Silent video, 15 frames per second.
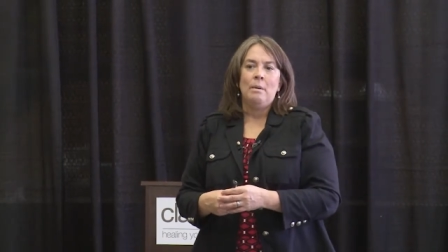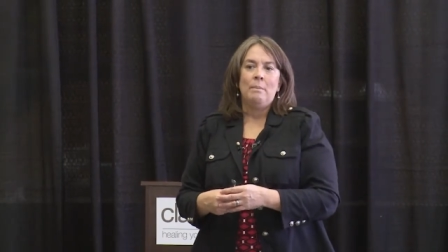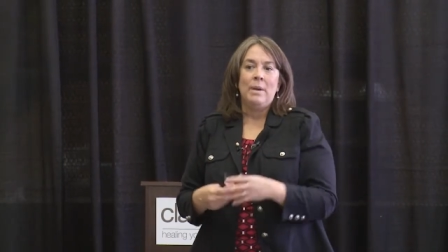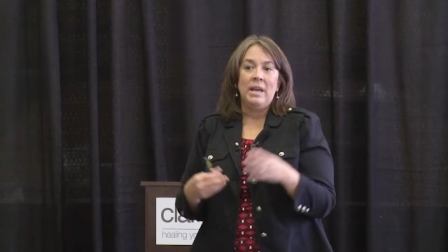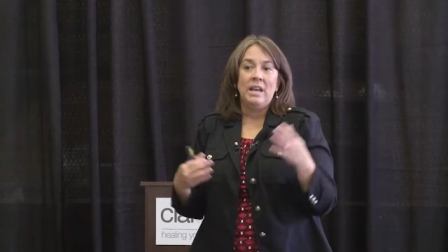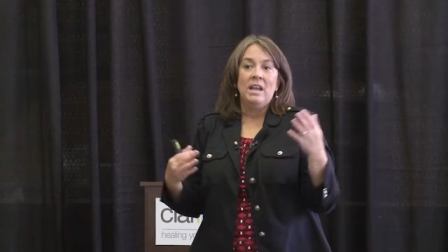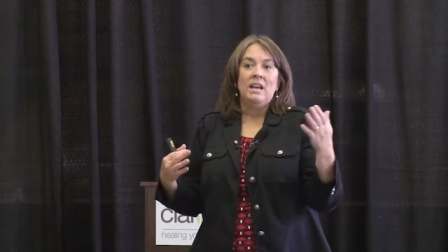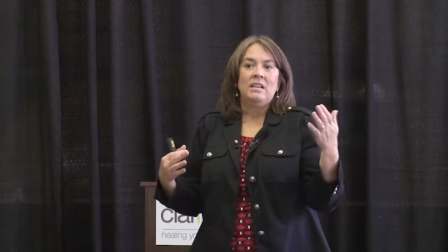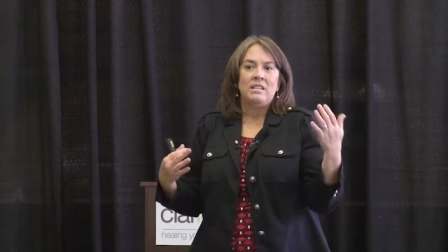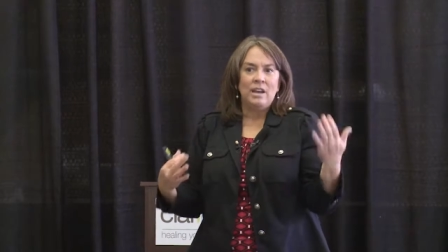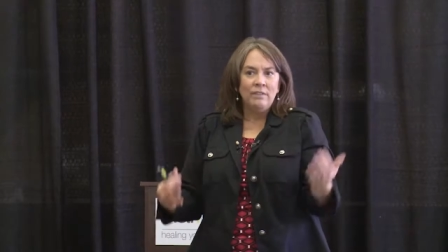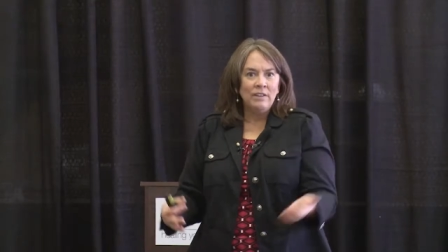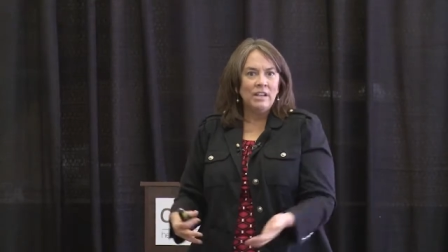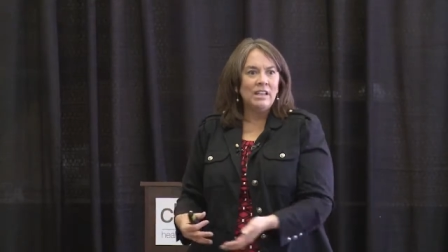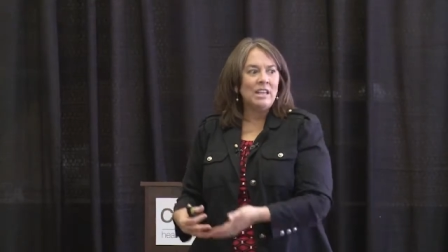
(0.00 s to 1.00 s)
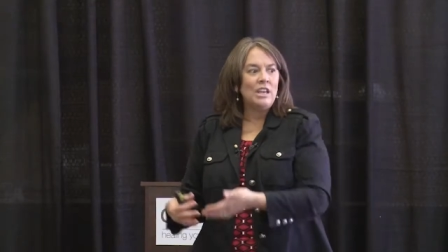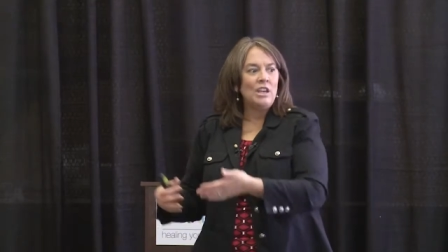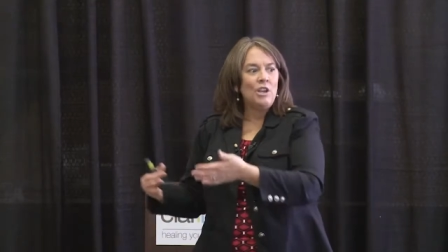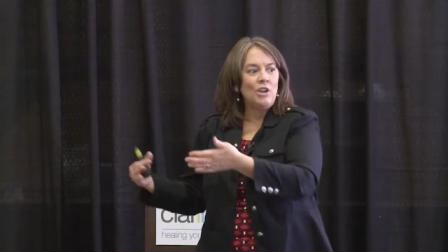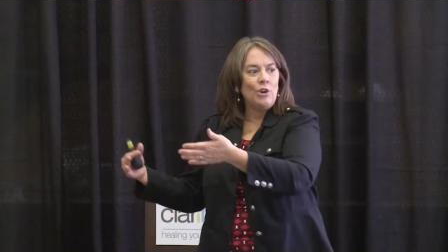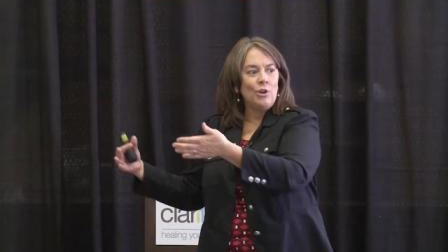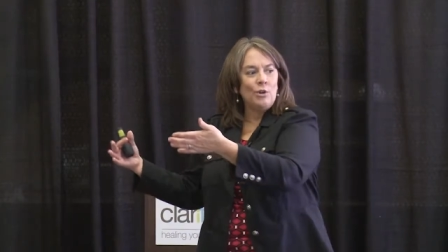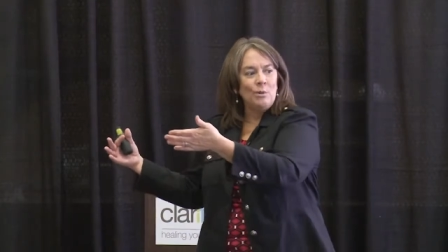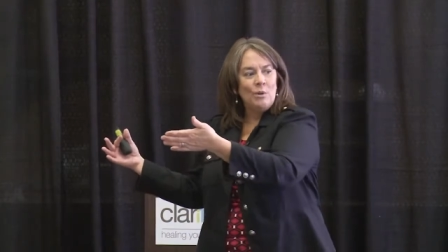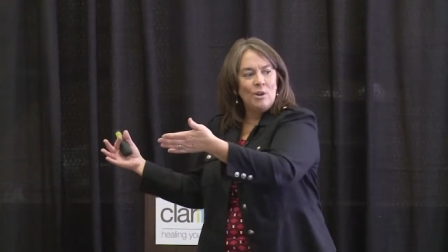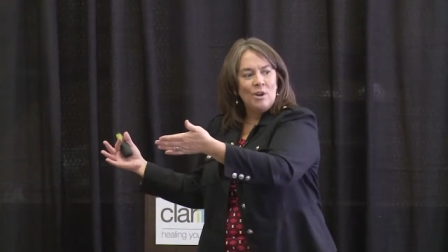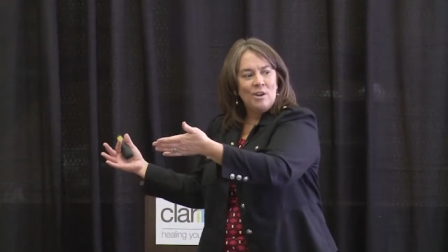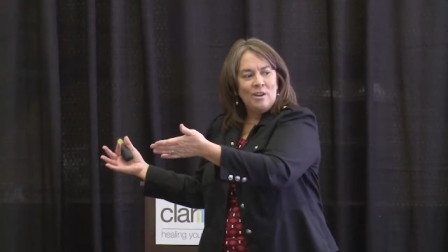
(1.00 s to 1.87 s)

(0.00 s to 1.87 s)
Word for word: But definitely your